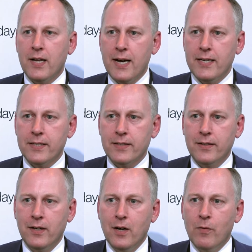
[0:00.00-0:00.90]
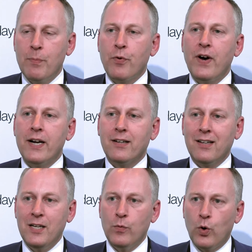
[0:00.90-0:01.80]
night. We provided
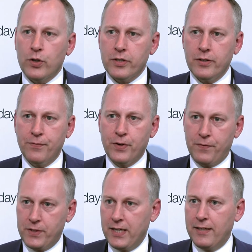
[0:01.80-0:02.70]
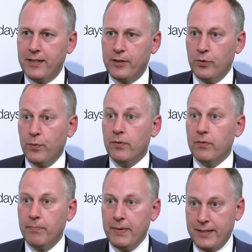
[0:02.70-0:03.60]
clean water for the facility to
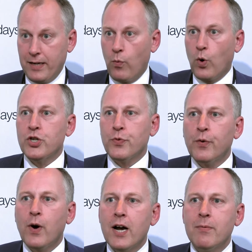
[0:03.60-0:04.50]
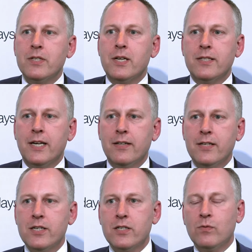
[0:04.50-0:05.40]
meet their wash requirements as
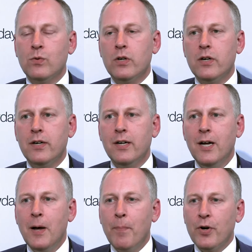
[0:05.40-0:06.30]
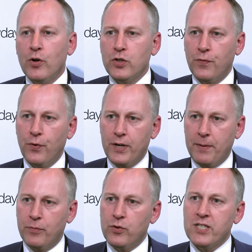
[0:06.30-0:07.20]
sanitation and water, but also for
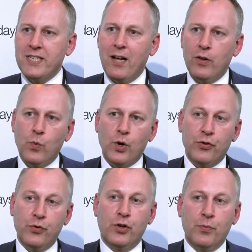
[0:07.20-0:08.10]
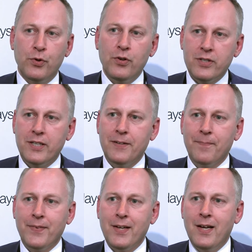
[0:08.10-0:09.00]
them to sell the water to the community.
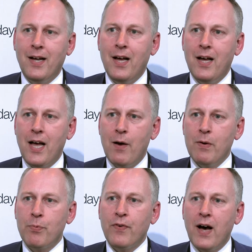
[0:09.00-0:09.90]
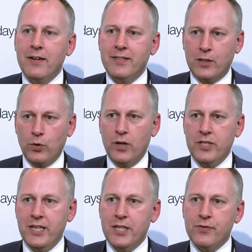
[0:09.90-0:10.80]
And we provided
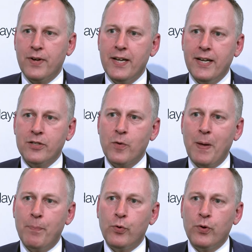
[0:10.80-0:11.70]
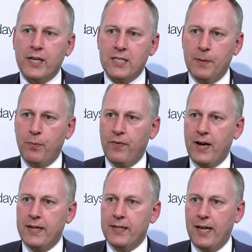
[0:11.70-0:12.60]
technology and training so people could actually
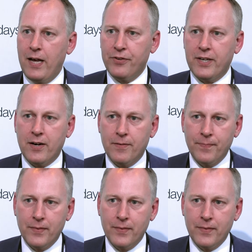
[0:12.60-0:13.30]
provide healthcare.